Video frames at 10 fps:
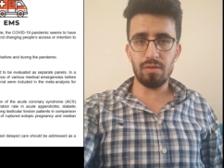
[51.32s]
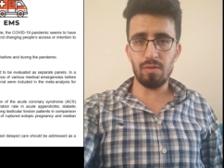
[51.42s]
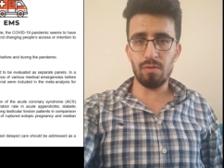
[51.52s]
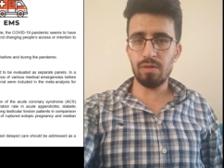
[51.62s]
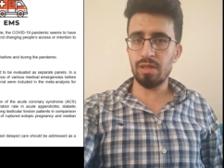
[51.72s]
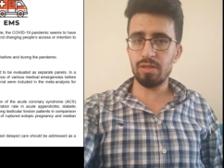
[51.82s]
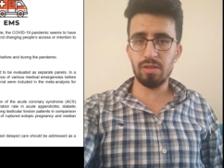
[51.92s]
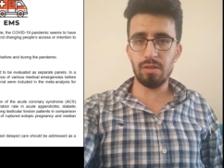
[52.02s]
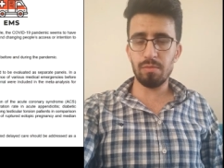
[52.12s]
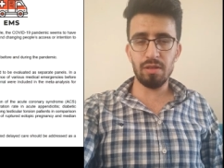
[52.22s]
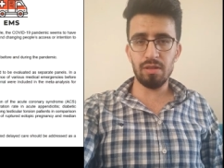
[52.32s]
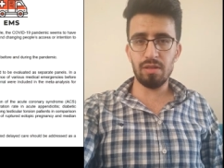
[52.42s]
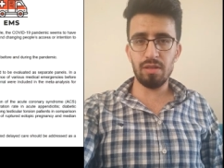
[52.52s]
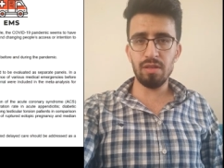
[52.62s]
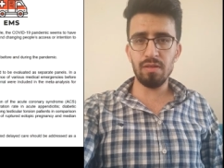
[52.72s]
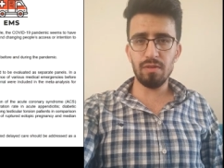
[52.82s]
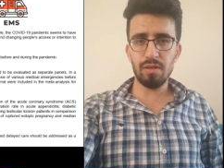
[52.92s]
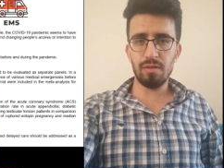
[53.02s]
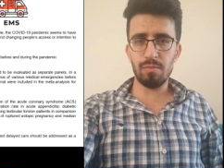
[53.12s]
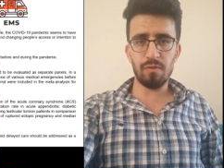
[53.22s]
and lower GI bleeding,
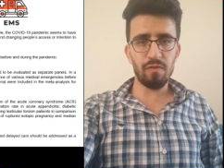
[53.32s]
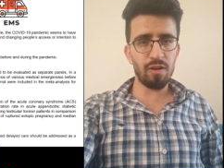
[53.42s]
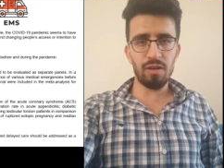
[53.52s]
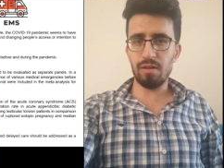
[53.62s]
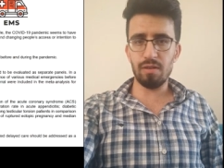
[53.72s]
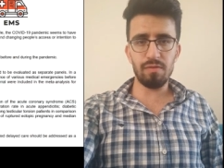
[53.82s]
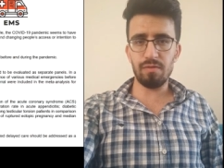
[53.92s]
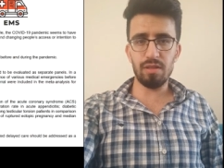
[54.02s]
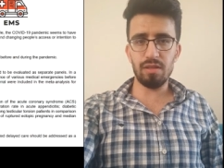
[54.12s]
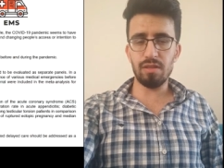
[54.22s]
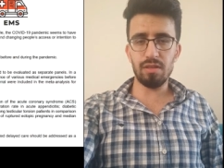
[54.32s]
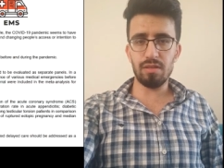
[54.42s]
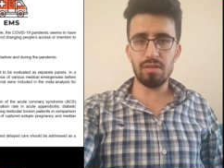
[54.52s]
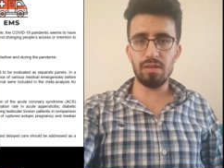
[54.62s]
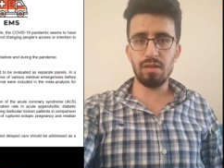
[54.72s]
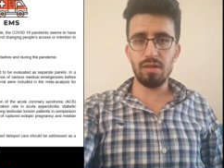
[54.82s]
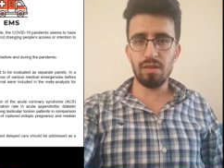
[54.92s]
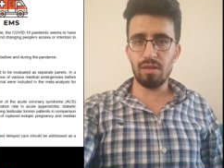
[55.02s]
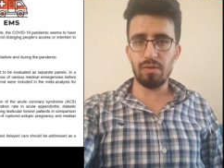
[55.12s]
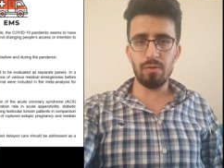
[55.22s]
but while we didn't
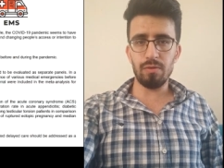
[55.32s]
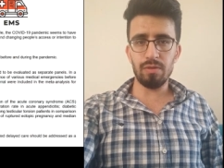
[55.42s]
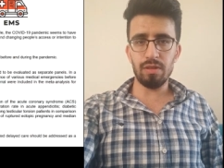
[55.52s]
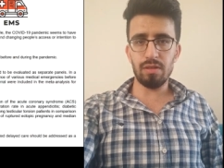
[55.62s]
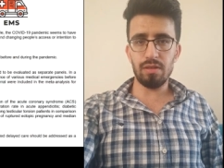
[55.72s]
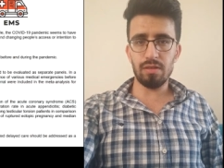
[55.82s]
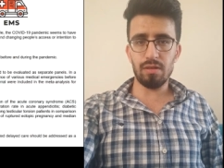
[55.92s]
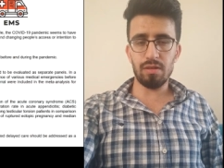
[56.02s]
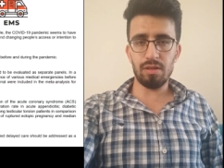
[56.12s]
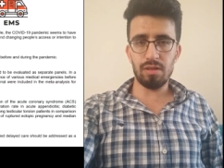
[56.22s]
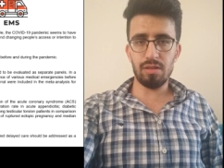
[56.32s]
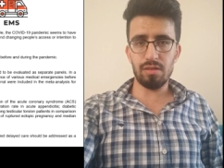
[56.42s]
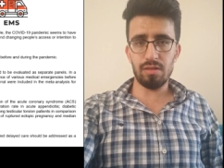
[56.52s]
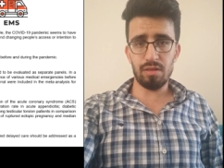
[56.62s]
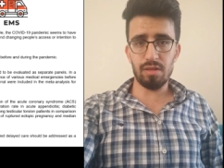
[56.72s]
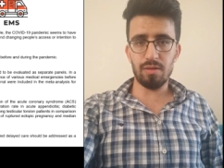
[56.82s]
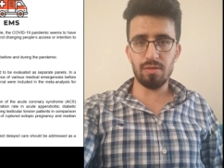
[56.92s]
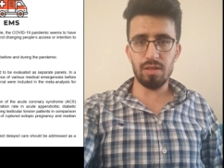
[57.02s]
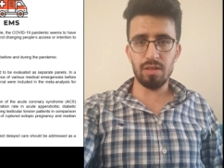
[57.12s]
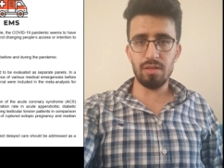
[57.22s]
include these conditions in
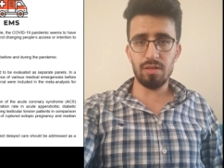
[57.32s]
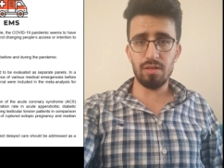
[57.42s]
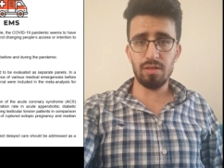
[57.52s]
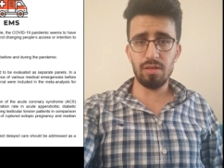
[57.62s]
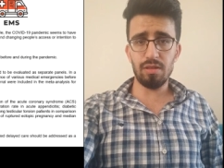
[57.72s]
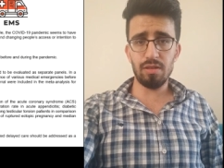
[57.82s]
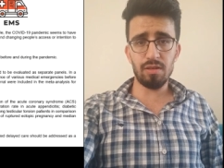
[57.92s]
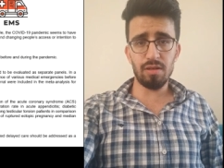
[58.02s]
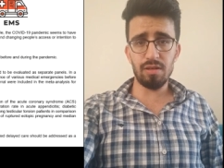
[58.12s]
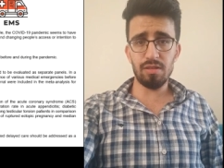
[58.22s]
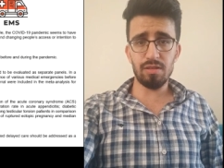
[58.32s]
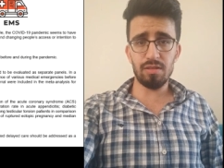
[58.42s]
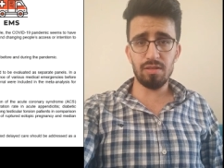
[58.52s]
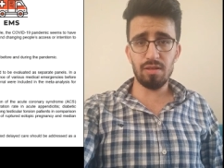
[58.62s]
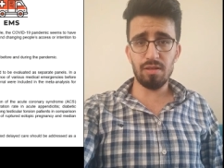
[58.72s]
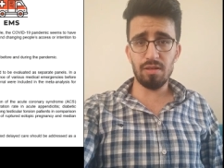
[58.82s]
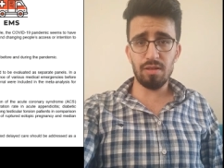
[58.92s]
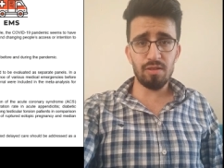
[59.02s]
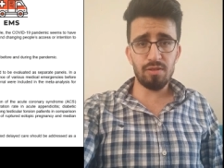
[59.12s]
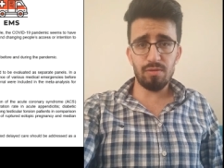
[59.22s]
our study because
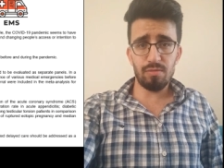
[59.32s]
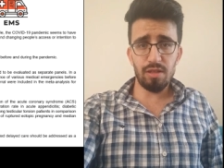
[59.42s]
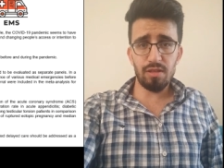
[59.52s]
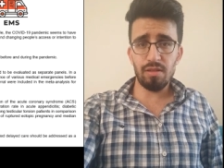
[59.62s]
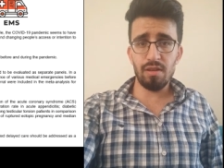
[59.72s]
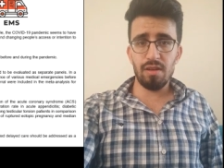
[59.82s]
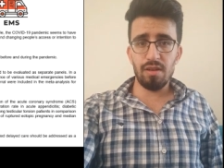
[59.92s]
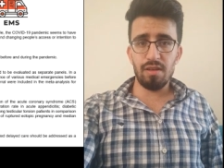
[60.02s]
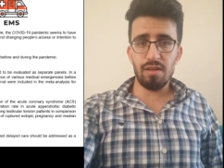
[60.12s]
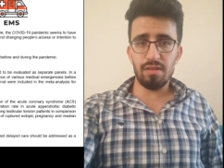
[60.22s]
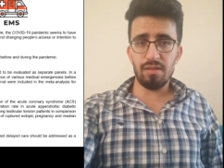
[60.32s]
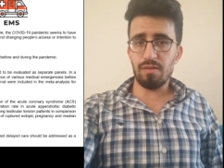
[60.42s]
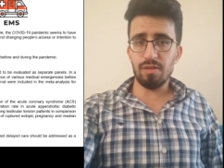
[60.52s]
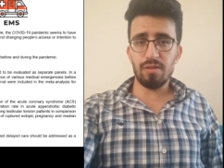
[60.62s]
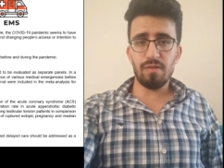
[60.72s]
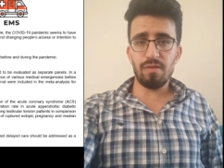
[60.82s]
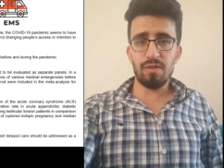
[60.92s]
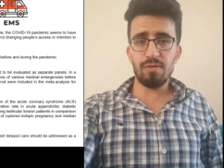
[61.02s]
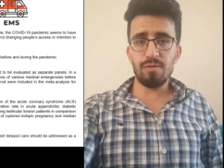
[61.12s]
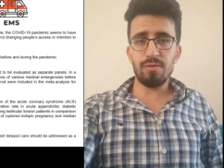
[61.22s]
assumed that there was someone